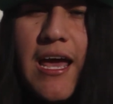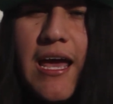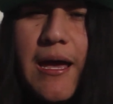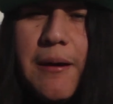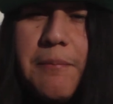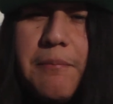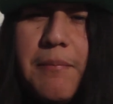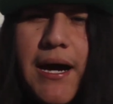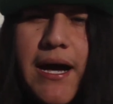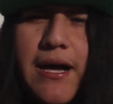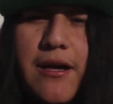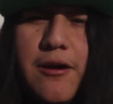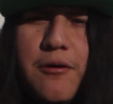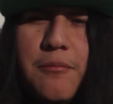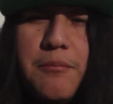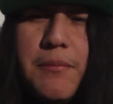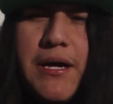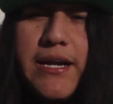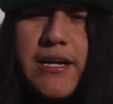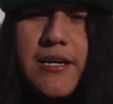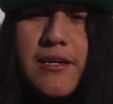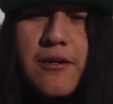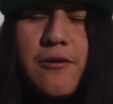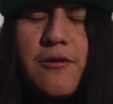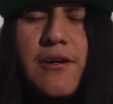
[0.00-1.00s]
a
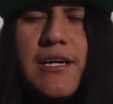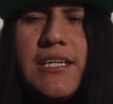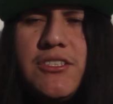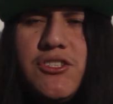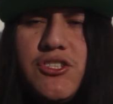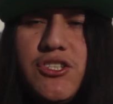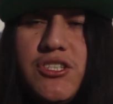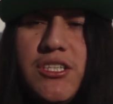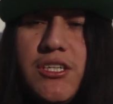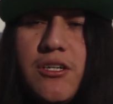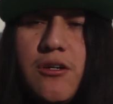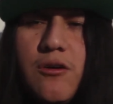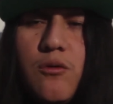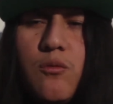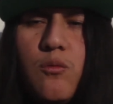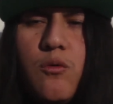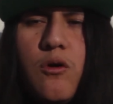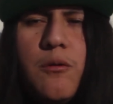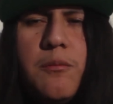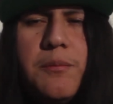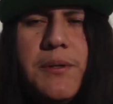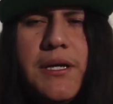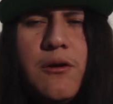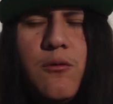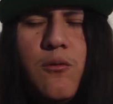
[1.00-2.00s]
biomedical engineer
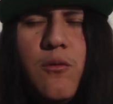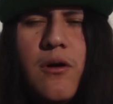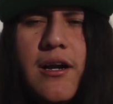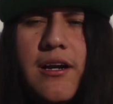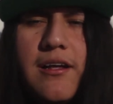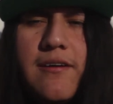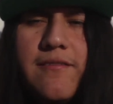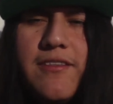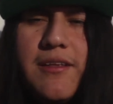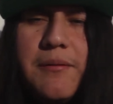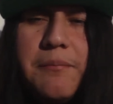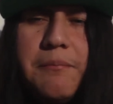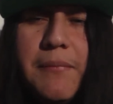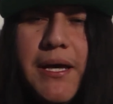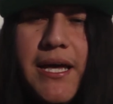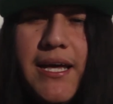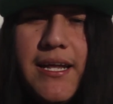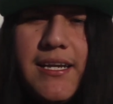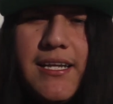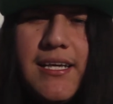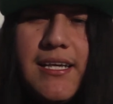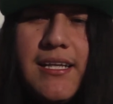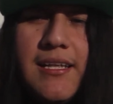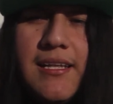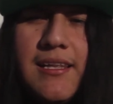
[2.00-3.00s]
will be one of the
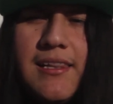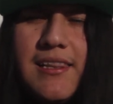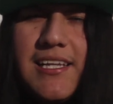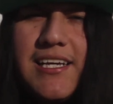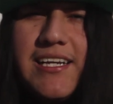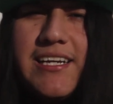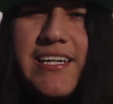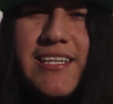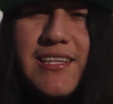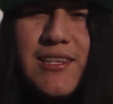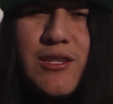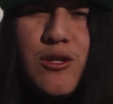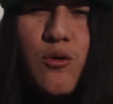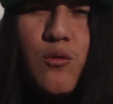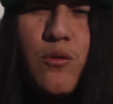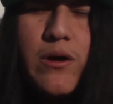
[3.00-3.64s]
many leading